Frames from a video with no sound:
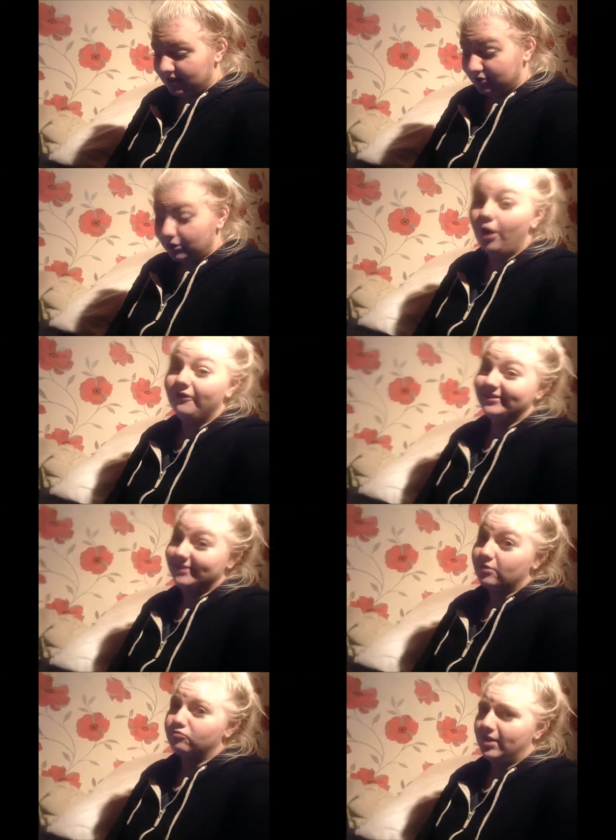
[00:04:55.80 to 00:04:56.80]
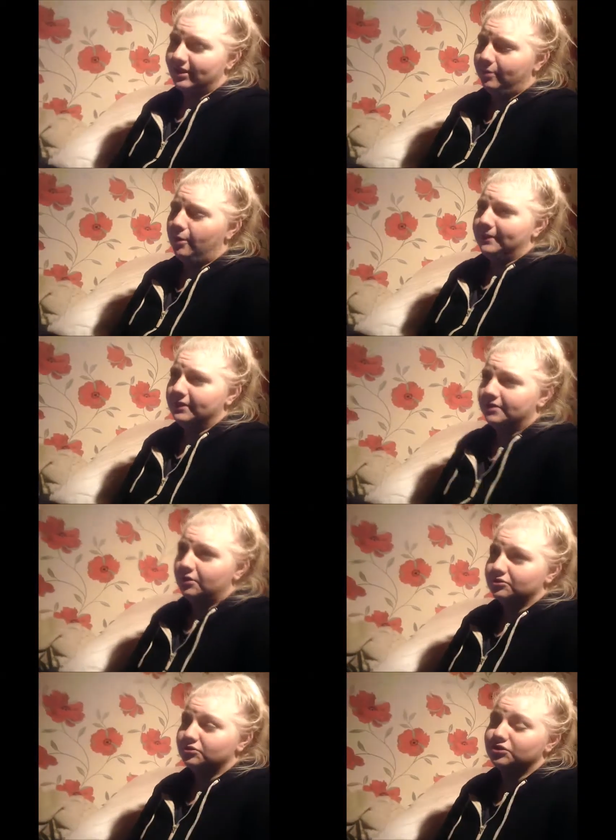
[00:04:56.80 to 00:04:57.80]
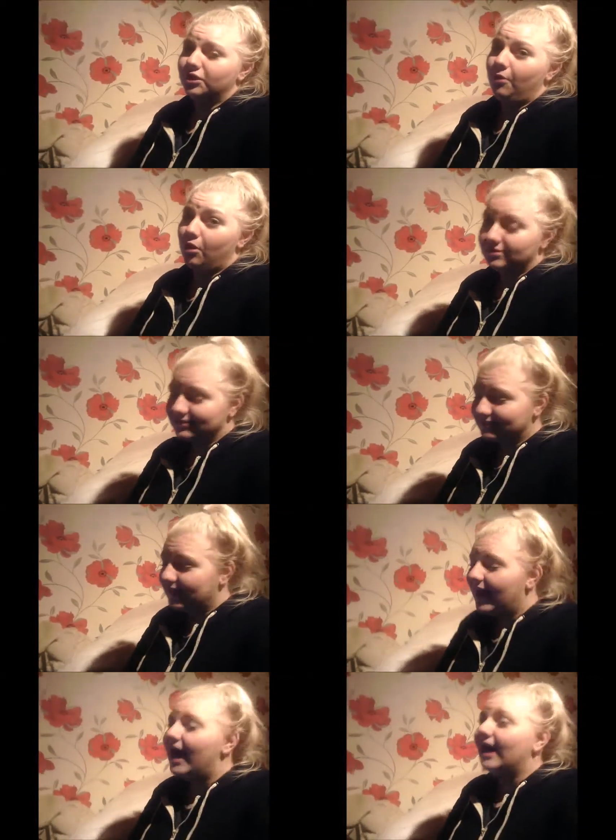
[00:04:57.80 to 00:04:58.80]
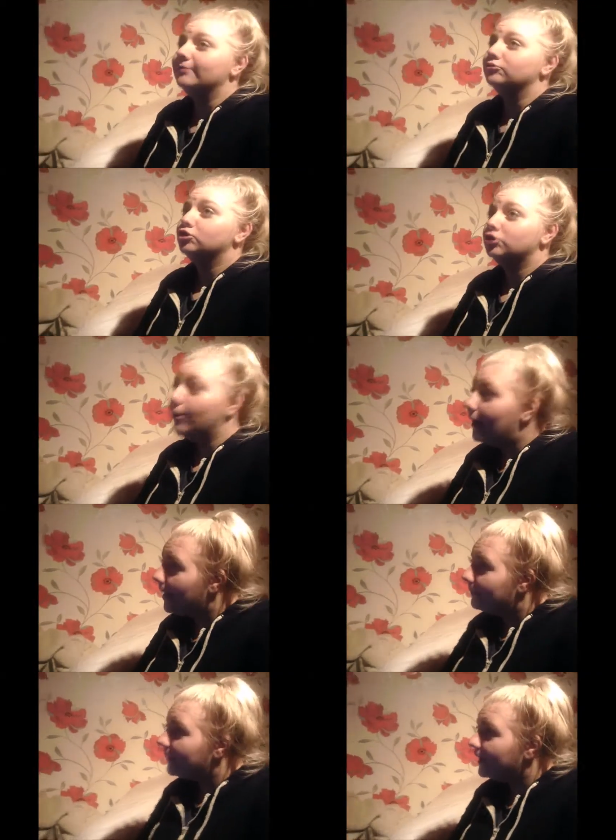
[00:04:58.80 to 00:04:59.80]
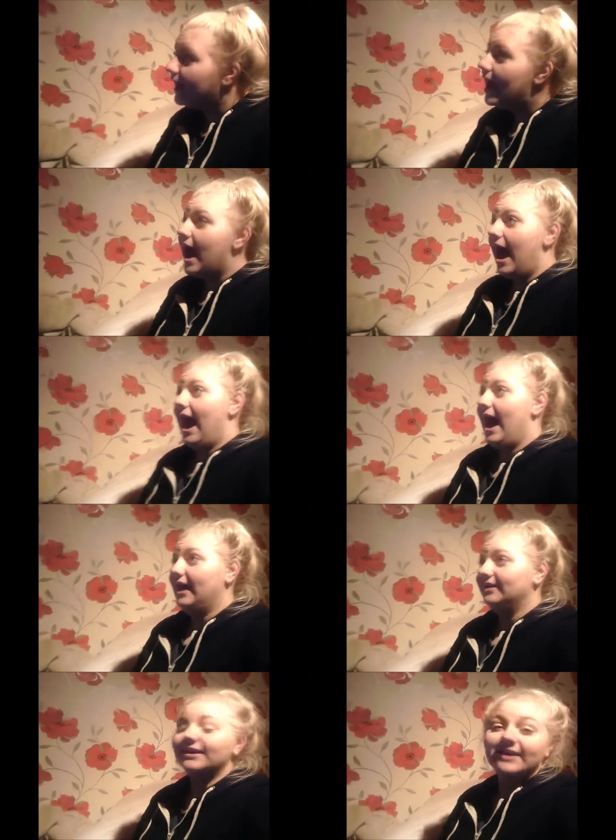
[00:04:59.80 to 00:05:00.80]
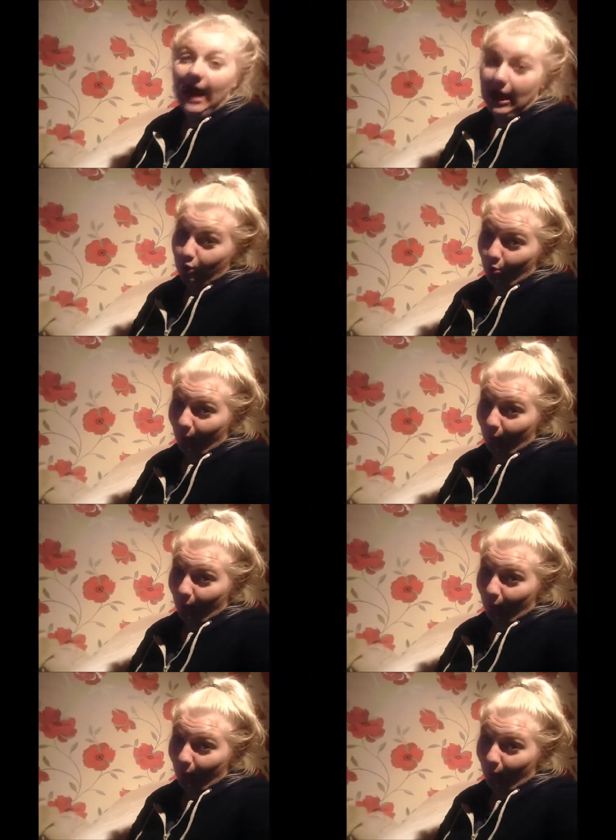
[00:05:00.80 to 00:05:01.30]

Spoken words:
So obviously they're really popular dogs, so honestly I am so happy and cannot